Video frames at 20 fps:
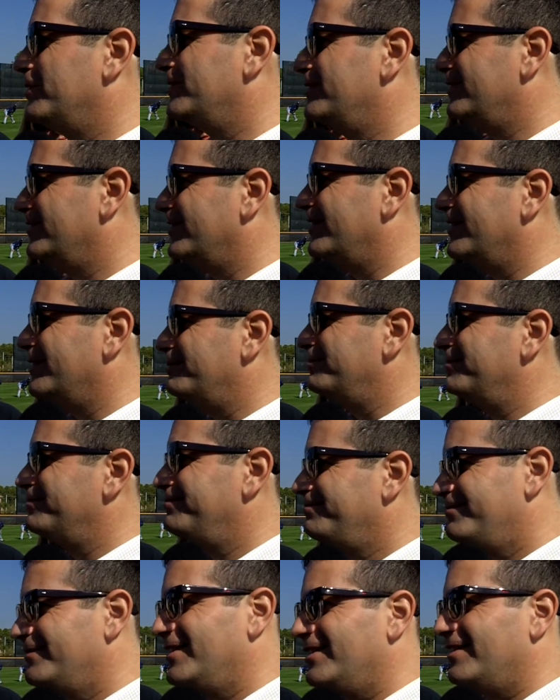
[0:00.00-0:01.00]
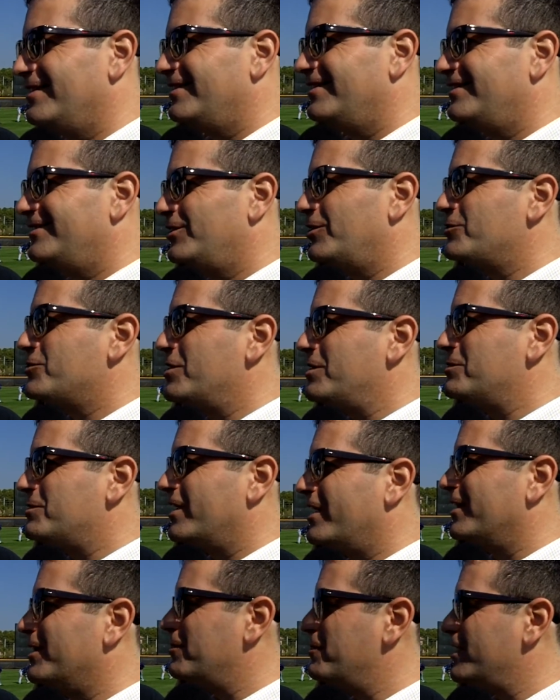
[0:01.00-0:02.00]
But um, uh, Joe seems to
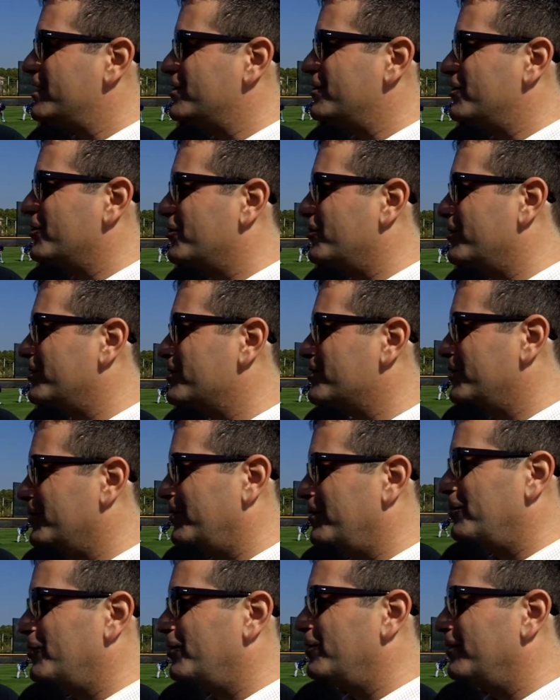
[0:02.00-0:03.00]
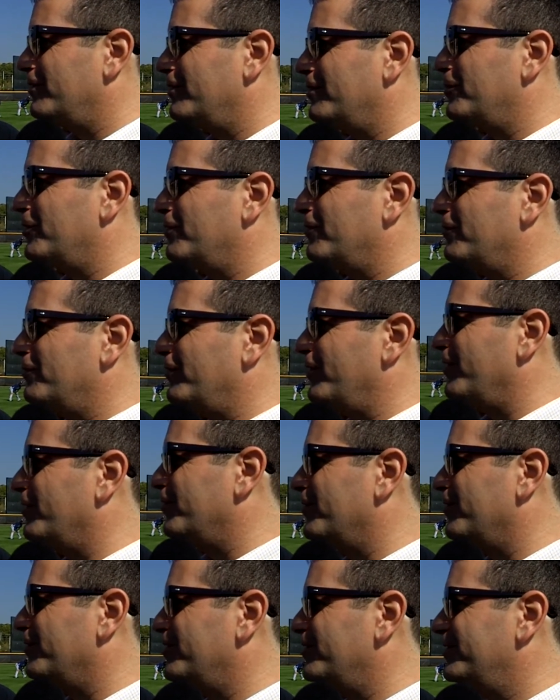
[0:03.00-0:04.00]
get the message across, so I'm all, I'm all in favor
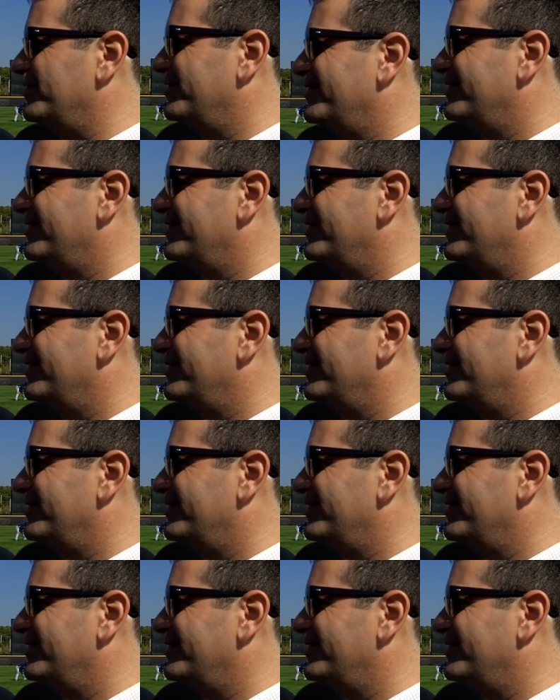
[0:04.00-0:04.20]
of it.